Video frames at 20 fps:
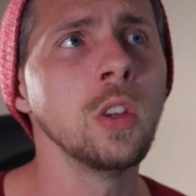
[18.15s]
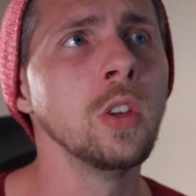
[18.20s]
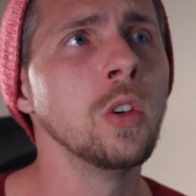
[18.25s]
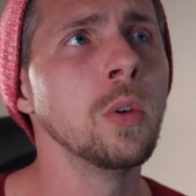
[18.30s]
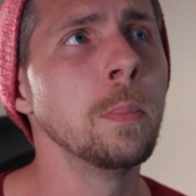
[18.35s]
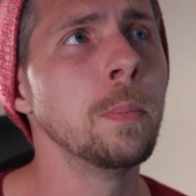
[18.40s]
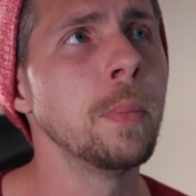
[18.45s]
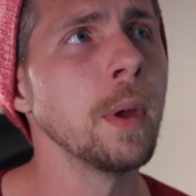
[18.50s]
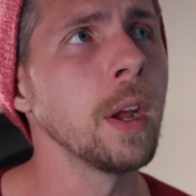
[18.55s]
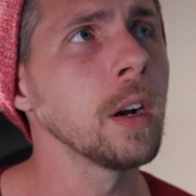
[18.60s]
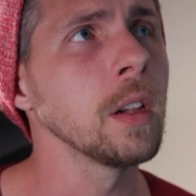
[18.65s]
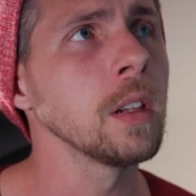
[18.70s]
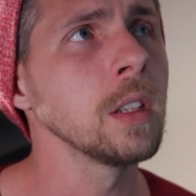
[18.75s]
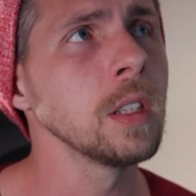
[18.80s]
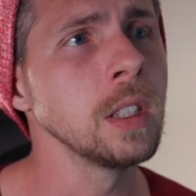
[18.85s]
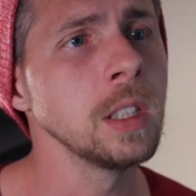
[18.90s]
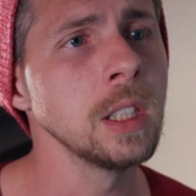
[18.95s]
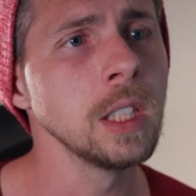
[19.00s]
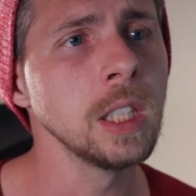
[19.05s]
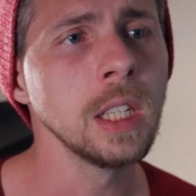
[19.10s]
You
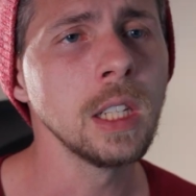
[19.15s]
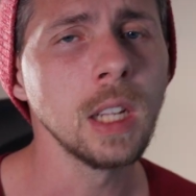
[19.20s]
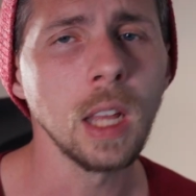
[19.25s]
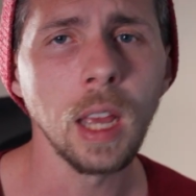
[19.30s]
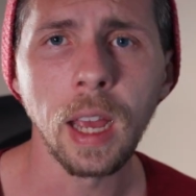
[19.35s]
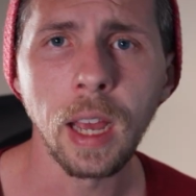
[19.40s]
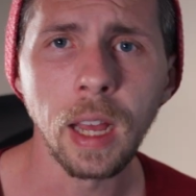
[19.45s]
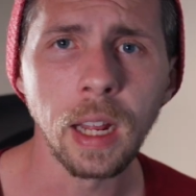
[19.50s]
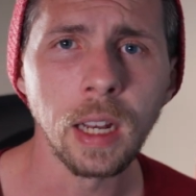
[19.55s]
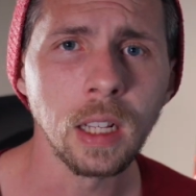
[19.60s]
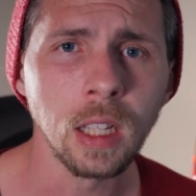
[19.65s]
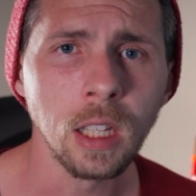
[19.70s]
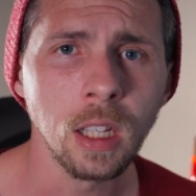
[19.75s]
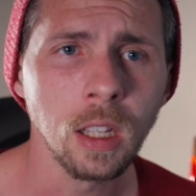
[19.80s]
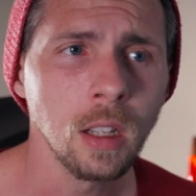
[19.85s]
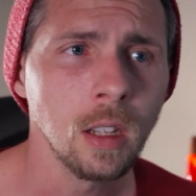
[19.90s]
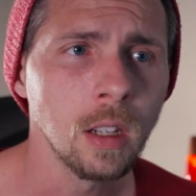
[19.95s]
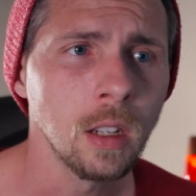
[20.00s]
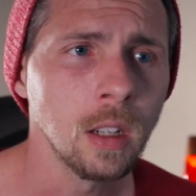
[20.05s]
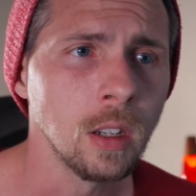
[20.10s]
barely need
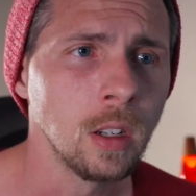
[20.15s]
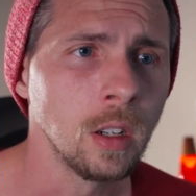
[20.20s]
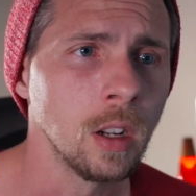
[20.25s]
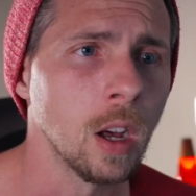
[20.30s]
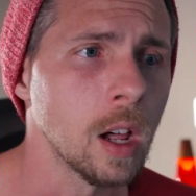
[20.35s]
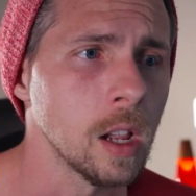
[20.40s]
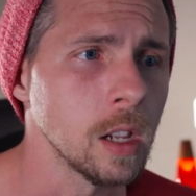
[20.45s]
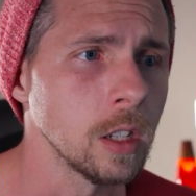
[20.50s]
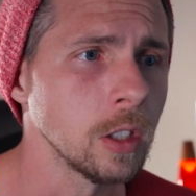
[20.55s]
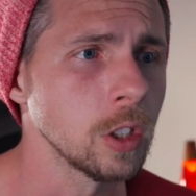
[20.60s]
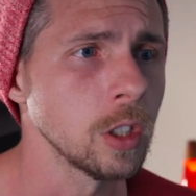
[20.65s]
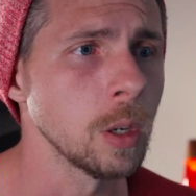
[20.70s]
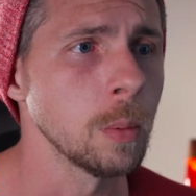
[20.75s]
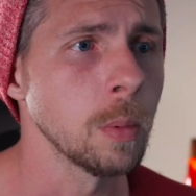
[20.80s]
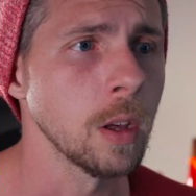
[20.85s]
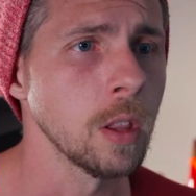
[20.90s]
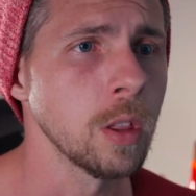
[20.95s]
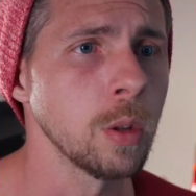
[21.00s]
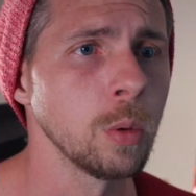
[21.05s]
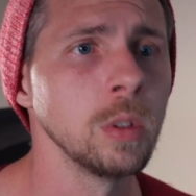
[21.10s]
any knowledge
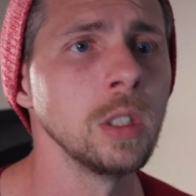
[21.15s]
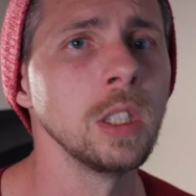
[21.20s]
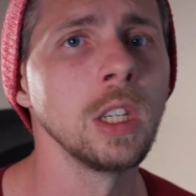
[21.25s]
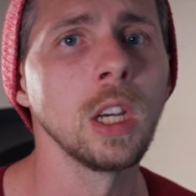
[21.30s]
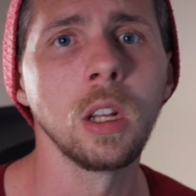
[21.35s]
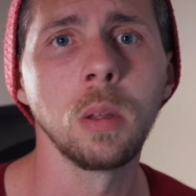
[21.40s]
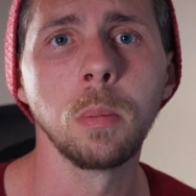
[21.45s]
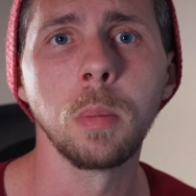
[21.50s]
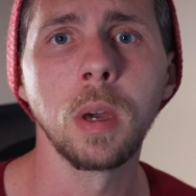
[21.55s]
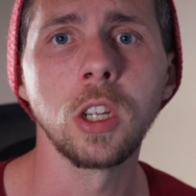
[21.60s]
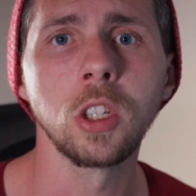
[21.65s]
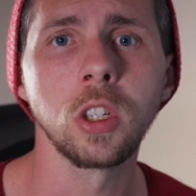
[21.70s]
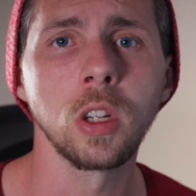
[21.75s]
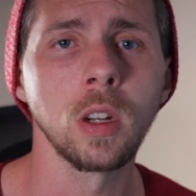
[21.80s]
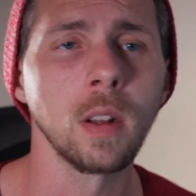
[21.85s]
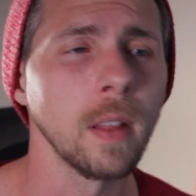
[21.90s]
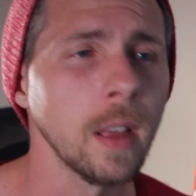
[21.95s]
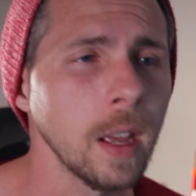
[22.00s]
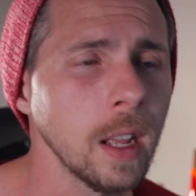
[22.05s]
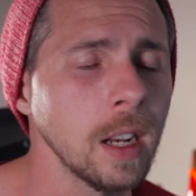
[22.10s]
about 3D
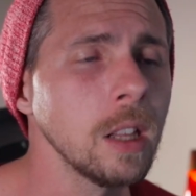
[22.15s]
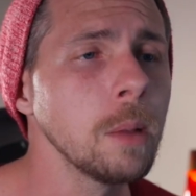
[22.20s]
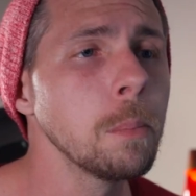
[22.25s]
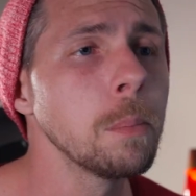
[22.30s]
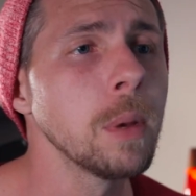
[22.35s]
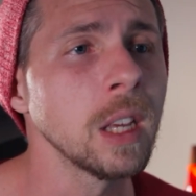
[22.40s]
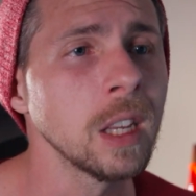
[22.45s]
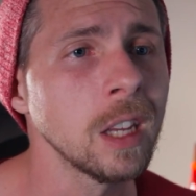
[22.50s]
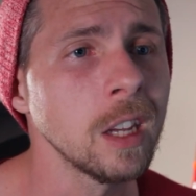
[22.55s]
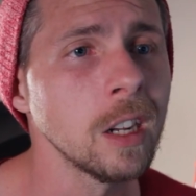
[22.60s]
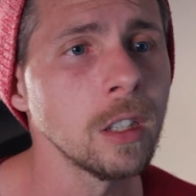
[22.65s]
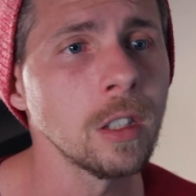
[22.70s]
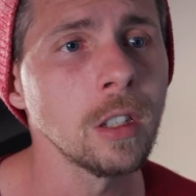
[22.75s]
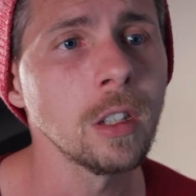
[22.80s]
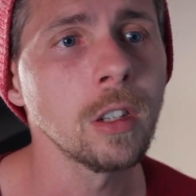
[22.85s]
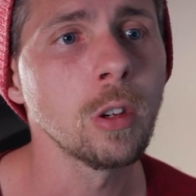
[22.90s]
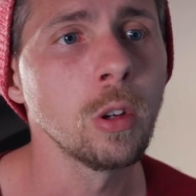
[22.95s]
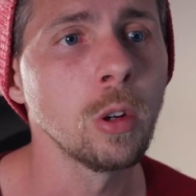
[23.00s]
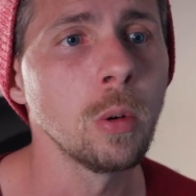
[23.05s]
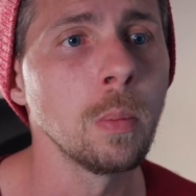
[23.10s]
animation, any
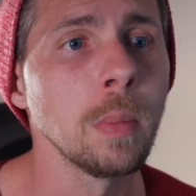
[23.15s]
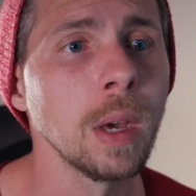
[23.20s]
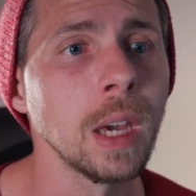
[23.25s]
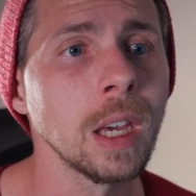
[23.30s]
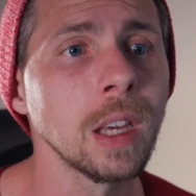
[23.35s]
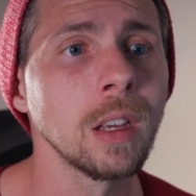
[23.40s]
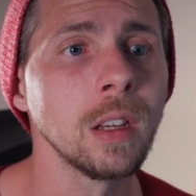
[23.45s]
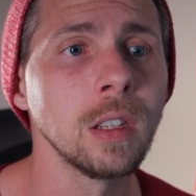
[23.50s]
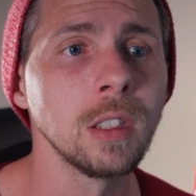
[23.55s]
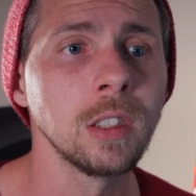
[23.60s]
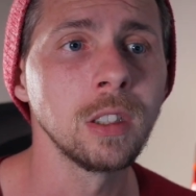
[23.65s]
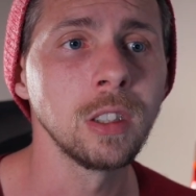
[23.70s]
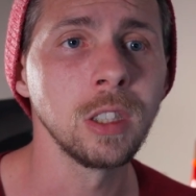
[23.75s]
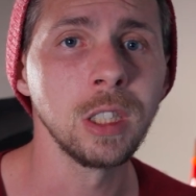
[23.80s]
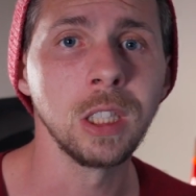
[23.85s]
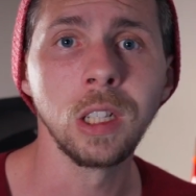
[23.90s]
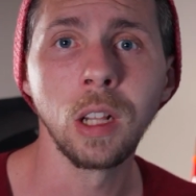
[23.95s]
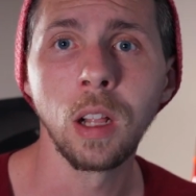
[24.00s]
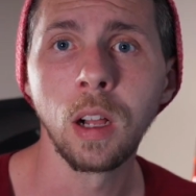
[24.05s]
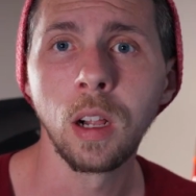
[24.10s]
beginner could make a
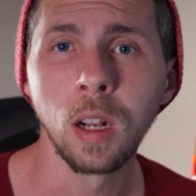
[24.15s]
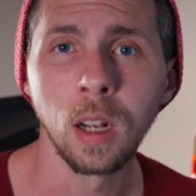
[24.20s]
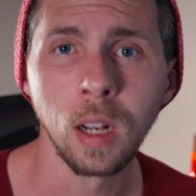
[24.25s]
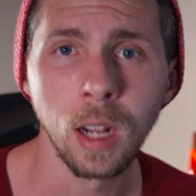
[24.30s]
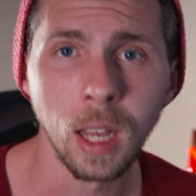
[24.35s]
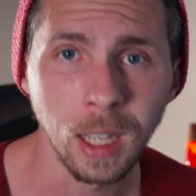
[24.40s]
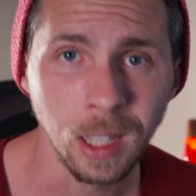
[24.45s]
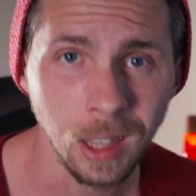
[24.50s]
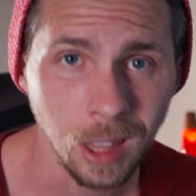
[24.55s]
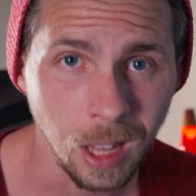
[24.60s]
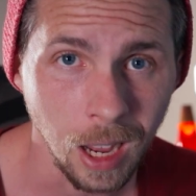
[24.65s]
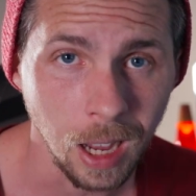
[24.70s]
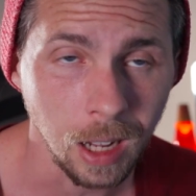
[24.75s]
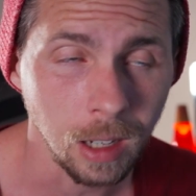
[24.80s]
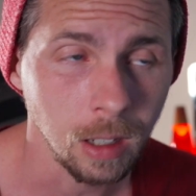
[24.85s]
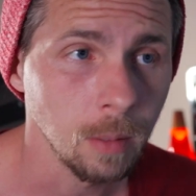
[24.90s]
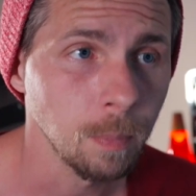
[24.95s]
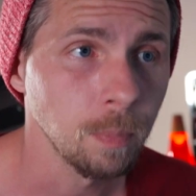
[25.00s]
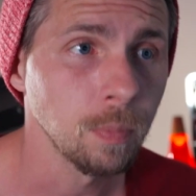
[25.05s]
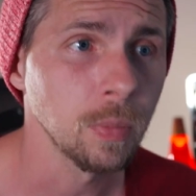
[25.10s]
scene like
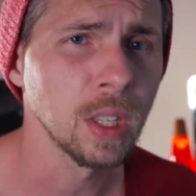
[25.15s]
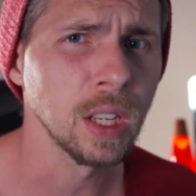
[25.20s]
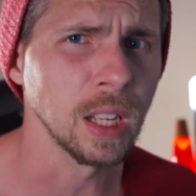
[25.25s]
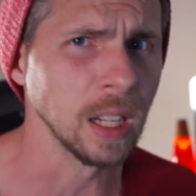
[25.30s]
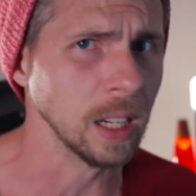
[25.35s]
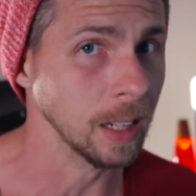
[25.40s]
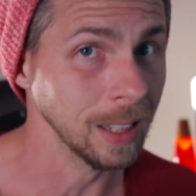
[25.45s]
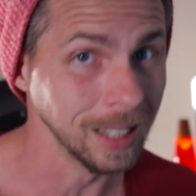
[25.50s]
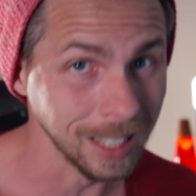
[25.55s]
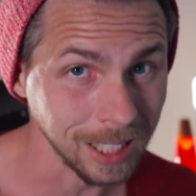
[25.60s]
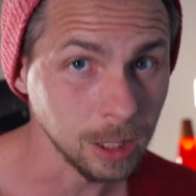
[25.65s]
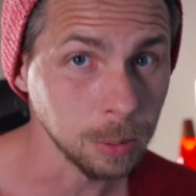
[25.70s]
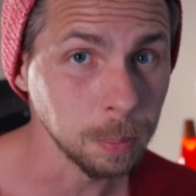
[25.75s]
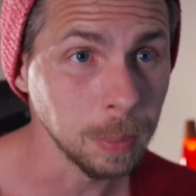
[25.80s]
that let's